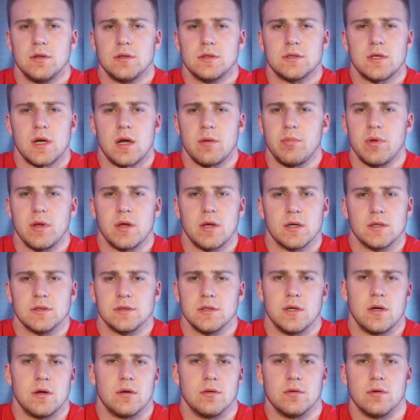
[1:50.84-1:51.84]
it's not
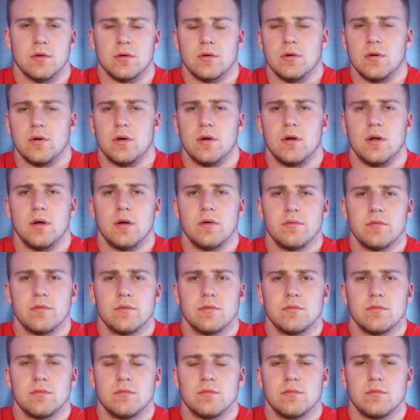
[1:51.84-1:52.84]
because they don't look good enough.
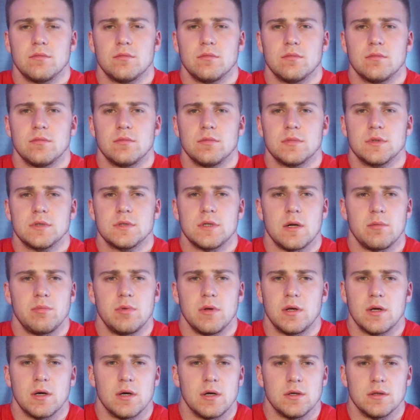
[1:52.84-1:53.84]
It's not
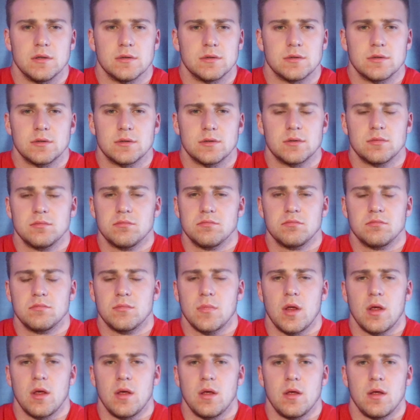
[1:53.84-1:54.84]
because
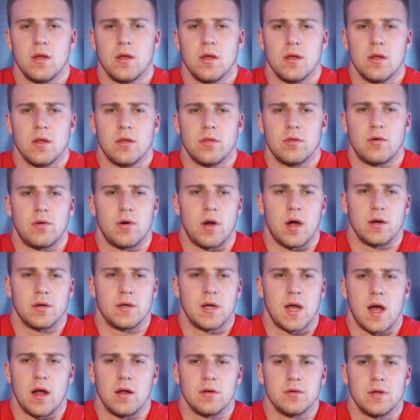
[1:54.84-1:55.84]
they're not
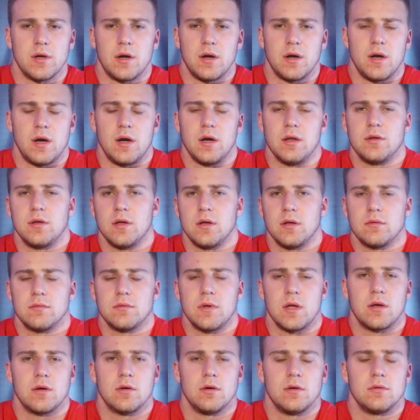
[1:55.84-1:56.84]
talented at anything.
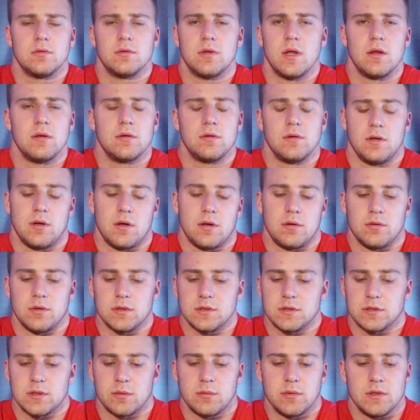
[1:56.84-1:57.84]
Some of
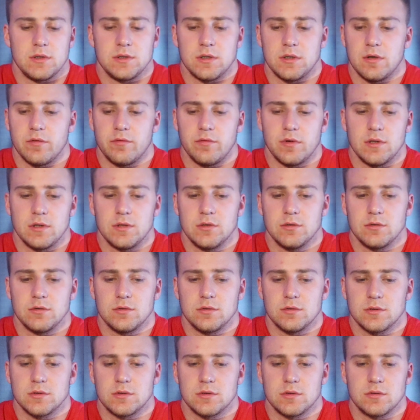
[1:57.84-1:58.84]
these
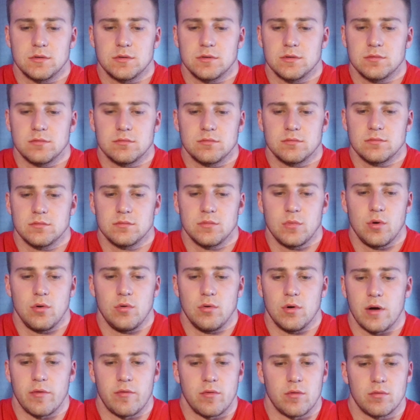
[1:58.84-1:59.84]
individuals,
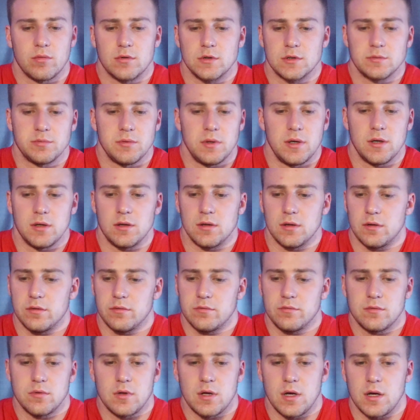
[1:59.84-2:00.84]
whoever we're speaking
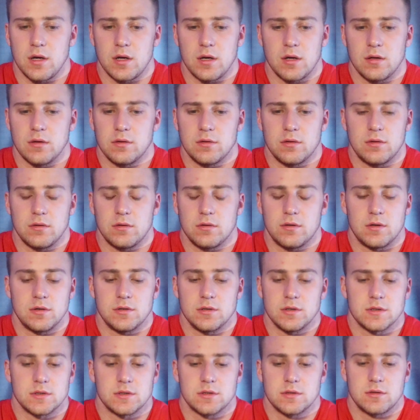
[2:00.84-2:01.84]
of, like, they're
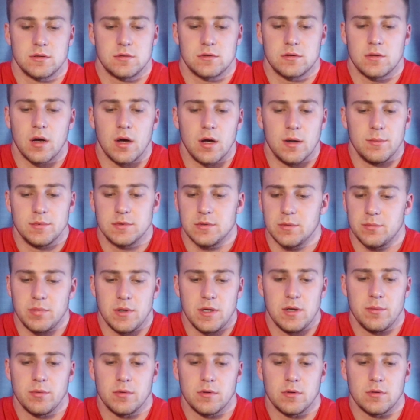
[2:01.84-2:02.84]
just types of
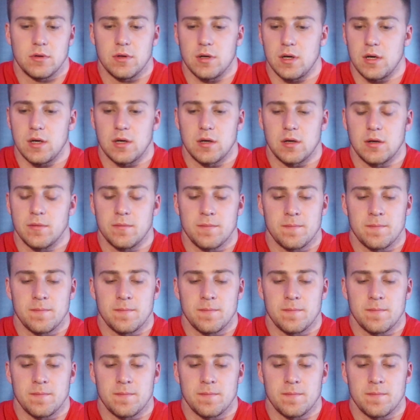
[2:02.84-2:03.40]
people. Like,